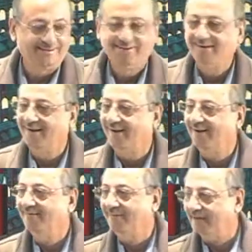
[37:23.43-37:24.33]

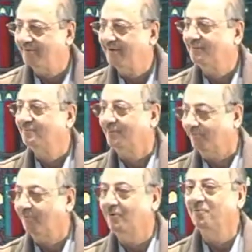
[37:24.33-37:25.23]
Whenever
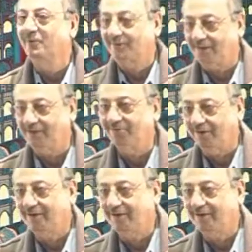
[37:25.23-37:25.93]
mafulun mutlaq will come,